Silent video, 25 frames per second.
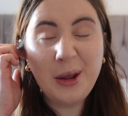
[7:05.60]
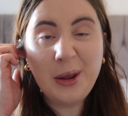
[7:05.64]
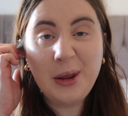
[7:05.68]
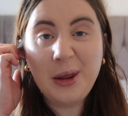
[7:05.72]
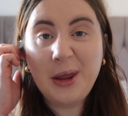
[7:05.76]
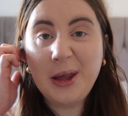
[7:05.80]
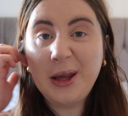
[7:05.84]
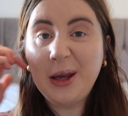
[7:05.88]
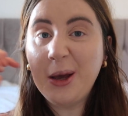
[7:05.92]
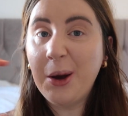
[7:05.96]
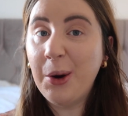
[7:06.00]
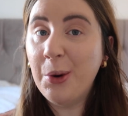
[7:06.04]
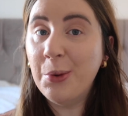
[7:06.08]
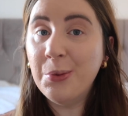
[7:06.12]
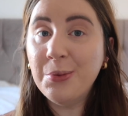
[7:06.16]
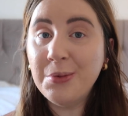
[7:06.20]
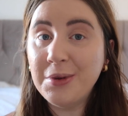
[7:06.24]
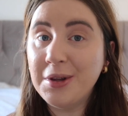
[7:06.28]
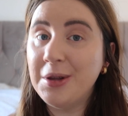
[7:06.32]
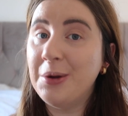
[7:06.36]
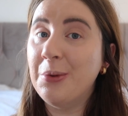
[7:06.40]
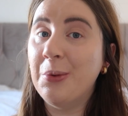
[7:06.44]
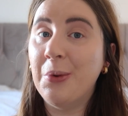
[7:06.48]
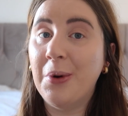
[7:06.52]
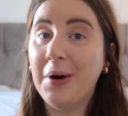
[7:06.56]
the
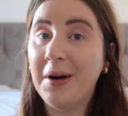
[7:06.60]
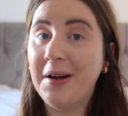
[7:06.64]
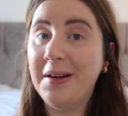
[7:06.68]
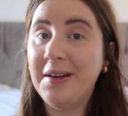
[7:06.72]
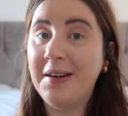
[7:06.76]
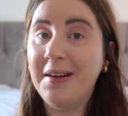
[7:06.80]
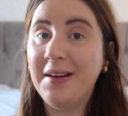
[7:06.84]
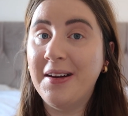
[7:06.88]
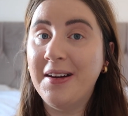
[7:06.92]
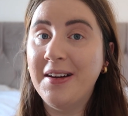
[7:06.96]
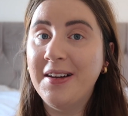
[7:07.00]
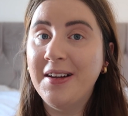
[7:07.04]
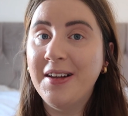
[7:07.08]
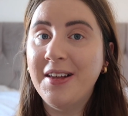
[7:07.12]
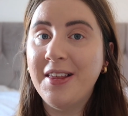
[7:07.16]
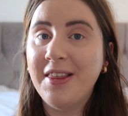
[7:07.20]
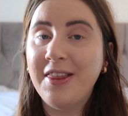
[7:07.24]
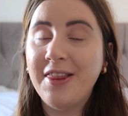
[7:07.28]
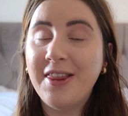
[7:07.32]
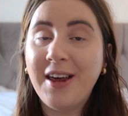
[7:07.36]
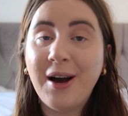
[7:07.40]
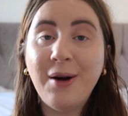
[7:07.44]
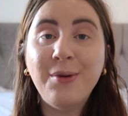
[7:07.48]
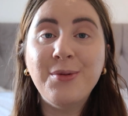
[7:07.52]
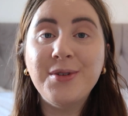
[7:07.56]
only one
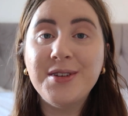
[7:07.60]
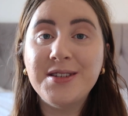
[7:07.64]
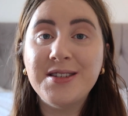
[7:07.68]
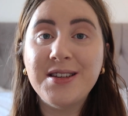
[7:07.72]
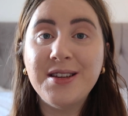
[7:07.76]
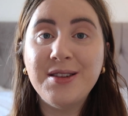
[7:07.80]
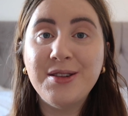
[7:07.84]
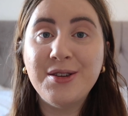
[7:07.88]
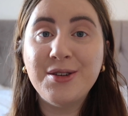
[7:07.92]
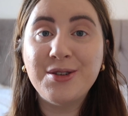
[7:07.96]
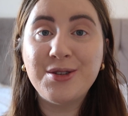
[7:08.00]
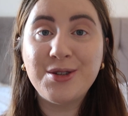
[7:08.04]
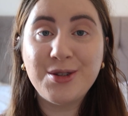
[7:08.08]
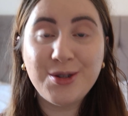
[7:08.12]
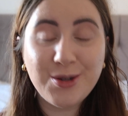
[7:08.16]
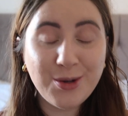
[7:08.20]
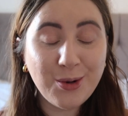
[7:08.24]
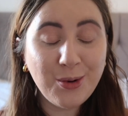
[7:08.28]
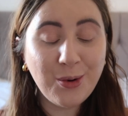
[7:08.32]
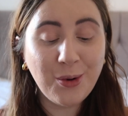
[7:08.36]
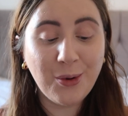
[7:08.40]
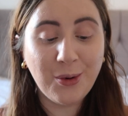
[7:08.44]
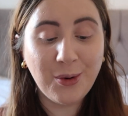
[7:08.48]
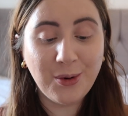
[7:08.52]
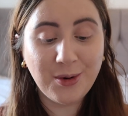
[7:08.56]
that was in the
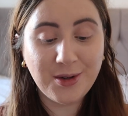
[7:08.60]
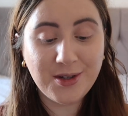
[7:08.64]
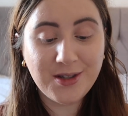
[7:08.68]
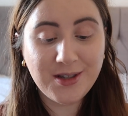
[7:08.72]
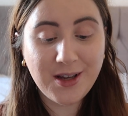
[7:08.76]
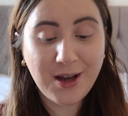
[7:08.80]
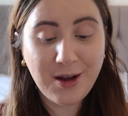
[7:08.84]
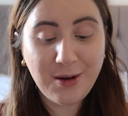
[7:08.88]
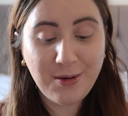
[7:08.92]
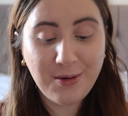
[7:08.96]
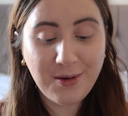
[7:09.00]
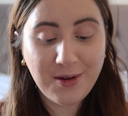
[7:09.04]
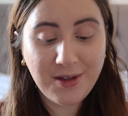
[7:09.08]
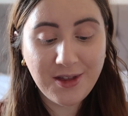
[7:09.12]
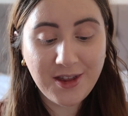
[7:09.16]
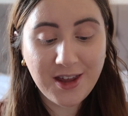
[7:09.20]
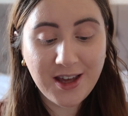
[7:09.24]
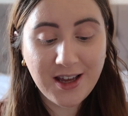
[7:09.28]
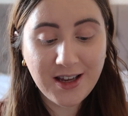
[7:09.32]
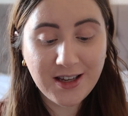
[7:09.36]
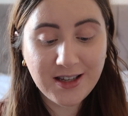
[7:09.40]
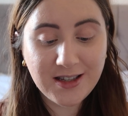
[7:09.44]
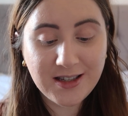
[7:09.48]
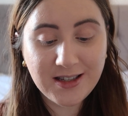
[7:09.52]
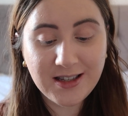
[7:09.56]
store. So
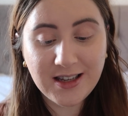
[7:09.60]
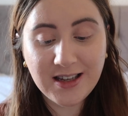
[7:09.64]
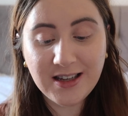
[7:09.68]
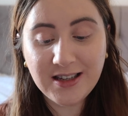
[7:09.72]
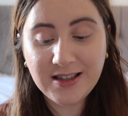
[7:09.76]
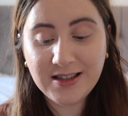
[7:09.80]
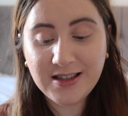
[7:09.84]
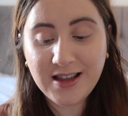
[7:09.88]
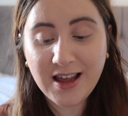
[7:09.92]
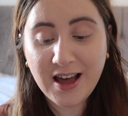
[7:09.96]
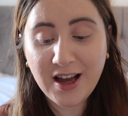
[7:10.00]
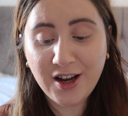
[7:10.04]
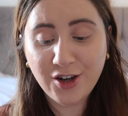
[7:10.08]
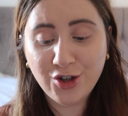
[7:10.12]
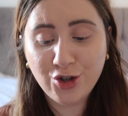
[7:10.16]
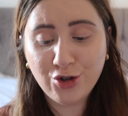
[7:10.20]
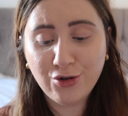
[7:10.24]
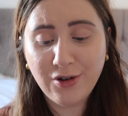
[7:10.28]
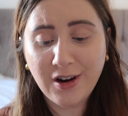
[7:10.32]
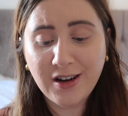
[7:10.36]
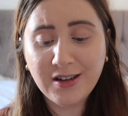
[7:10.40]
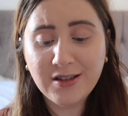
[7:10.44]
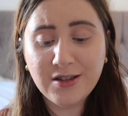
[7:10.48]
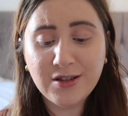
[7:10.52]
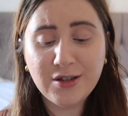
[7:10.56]
this is their
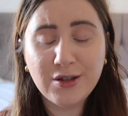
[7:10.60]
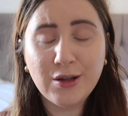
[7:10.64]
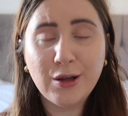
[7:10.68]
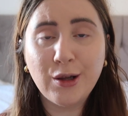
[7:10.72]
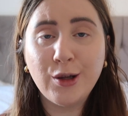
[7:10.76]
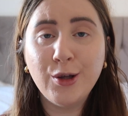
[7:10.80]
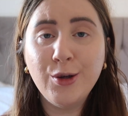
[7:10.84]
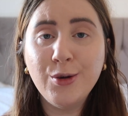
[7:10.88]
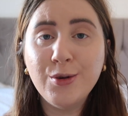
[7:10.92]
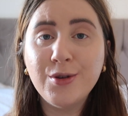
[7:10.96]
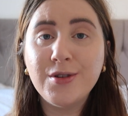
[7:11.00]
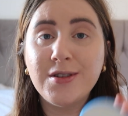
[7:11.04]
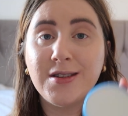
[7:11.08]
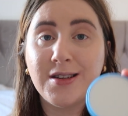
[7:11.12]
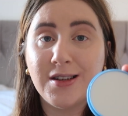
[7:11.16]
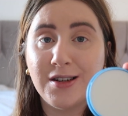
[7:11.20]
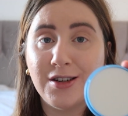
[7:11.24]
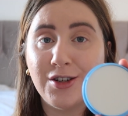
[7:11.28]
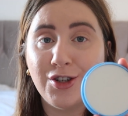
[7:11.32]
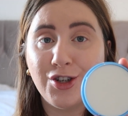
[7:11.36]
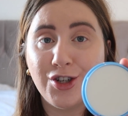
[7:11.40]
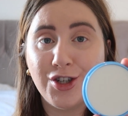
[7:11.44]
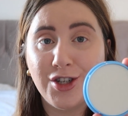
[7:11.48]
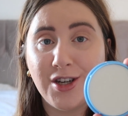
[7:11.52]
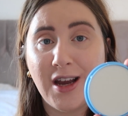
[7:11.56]

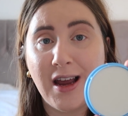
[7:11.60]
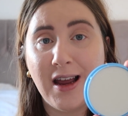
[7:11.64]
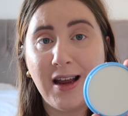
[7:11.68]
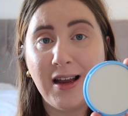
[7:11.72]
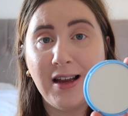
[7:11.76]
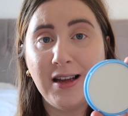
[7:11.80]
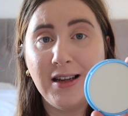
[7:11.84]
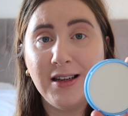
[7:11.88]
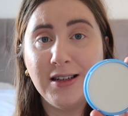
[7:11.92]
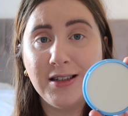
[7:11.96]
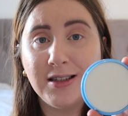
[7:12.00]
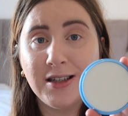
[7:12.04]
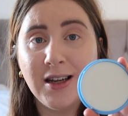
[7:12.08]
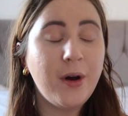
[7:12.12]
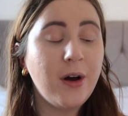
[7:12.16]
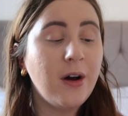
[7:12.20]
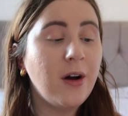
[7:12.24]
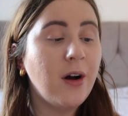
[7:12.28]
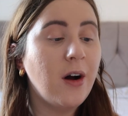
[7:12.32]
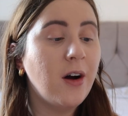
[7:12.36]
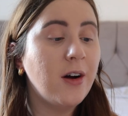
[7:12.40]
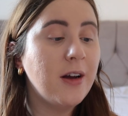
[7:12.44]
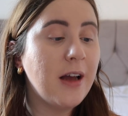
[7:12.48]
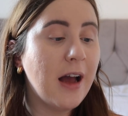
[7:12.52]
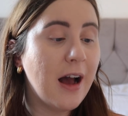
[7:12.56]
translucent shade,
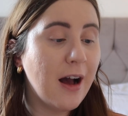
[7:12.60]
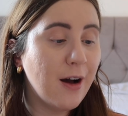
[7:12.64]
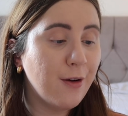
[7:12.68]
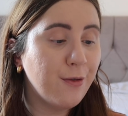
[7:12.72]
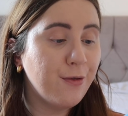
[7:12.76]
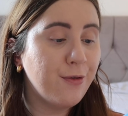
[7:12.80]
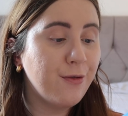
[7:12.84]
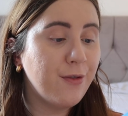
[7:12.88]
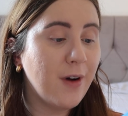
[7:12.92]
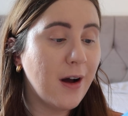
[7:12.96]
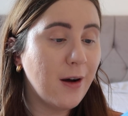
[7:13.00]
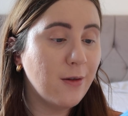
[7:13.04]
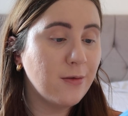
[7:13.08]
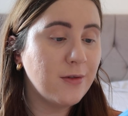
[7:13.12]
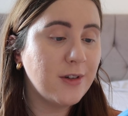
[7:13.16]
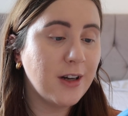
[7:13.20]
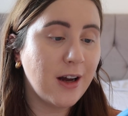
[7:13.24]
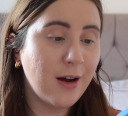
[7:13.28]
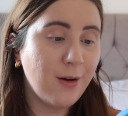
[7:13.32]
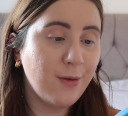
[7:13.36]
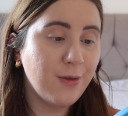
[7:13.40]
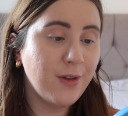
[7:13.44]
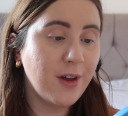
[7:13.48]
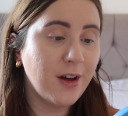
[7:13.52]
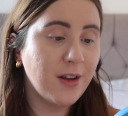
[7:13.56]
but I have found
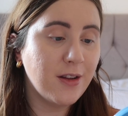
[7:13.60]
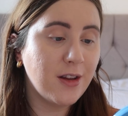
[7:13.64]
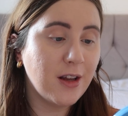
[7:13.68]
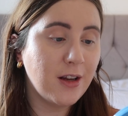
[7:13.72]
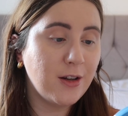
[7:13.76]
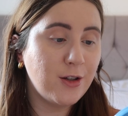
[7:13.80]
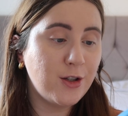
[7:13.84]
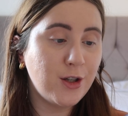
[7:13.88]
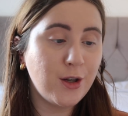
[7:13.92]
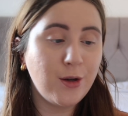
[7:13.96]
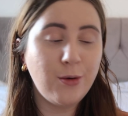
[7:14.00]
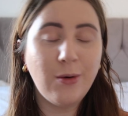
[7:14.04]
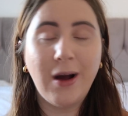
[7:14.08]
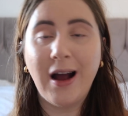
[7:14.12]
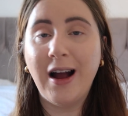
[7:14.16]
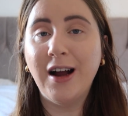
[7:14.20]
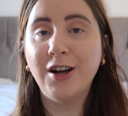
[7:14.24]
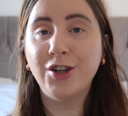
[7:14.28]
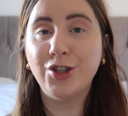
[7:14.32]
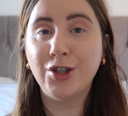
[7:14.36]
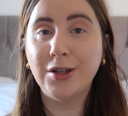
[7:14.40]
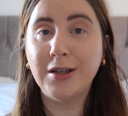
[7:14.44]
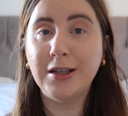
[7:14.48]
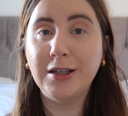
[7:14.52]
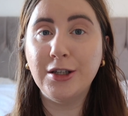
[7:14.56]
out that they do
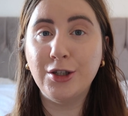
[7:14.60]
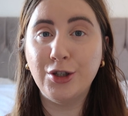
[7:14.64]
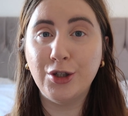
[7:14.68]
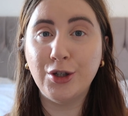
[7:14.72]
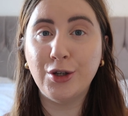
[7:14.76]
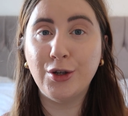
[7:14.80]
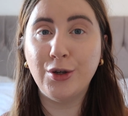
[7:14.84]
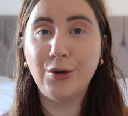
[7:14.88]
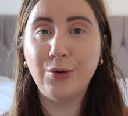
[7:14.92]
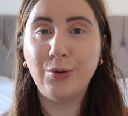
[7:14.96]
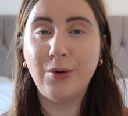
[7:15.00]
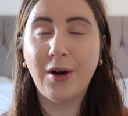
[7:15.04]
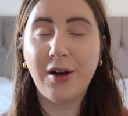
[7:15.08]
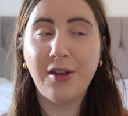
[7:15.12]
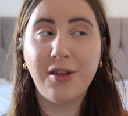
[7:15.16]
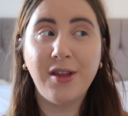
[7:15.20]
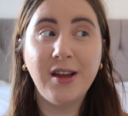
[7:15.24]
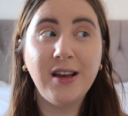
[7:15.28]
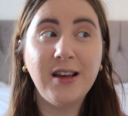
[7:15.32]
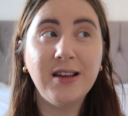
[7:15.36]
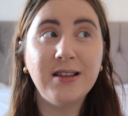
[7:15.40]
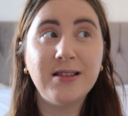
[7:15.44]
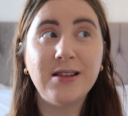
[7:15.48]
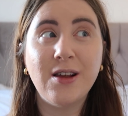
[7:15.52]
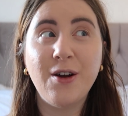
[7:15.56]
actually do, I
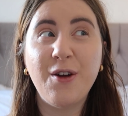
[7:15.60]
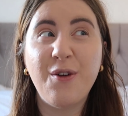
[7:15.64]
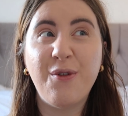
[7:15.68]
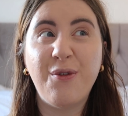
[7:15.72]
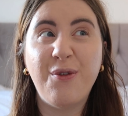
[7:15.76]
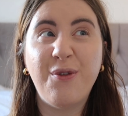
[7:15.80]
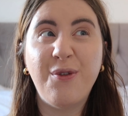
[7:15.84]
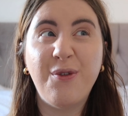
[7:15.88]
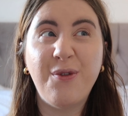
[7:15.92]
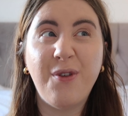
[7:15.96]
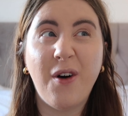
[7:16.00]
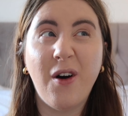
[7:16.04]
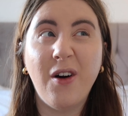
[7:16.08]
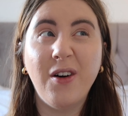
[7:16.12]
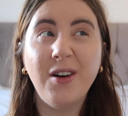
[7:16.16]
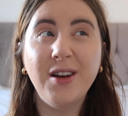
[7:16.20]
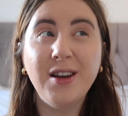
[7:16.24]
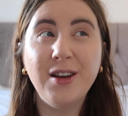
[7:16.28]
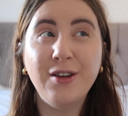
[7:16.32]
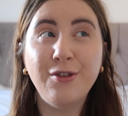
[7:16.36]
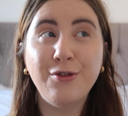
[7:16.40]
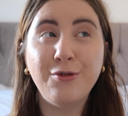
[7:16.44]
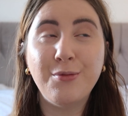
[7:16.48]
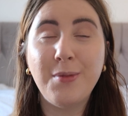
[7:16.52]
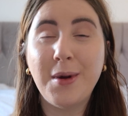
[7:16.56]
think it's like
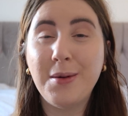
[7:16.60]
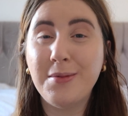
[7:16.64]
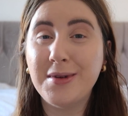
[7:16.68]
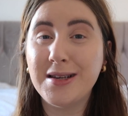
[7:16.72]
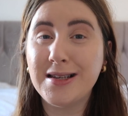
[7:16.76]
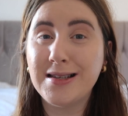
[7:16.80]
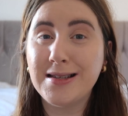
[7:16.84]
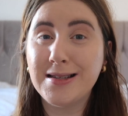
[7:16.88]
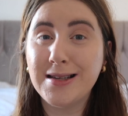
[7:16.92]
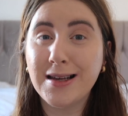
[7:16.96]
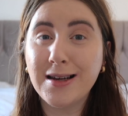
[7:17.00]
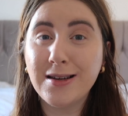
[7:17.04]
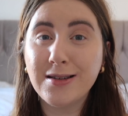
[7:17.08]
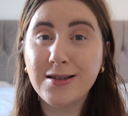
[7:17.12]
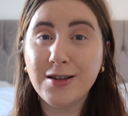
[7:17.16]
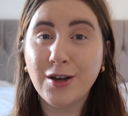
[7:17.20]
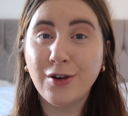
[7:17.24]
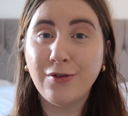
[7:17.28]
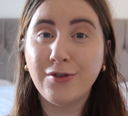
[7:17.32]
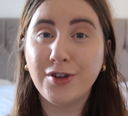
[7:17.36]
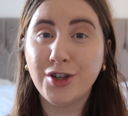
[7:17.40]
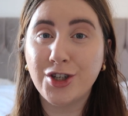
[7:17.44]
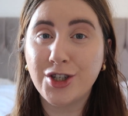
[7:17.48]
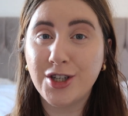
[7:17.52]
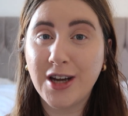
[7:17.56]
5, maybe 6
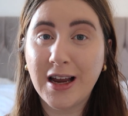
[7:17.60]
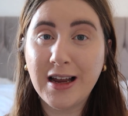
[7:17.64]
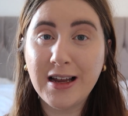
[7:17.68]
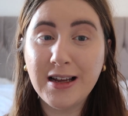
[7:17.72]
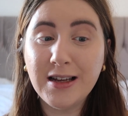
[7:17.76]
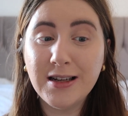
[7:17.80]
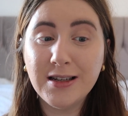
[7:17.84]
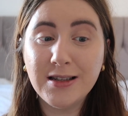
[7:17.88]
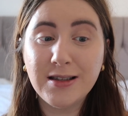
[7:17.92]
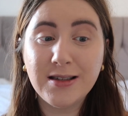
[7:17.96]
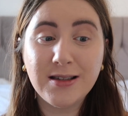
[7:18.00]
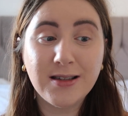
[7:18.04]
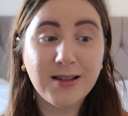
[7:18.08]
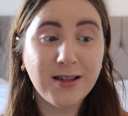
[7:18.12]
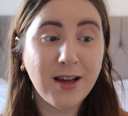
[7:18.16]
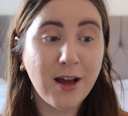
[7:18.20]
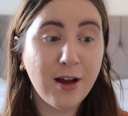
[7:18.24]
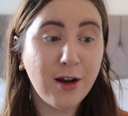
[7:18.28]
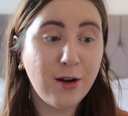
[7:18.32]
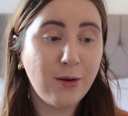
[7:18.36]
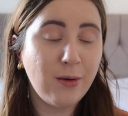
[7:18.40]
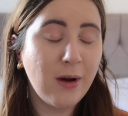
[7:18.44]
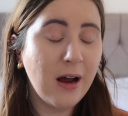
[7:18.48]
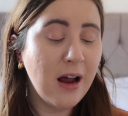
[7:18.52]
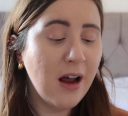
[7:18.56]
other shades.
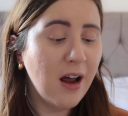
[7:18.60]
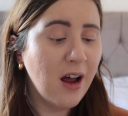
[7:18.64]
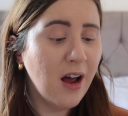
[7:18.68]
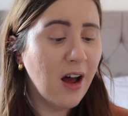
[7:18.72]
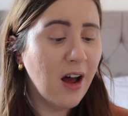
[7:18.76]
So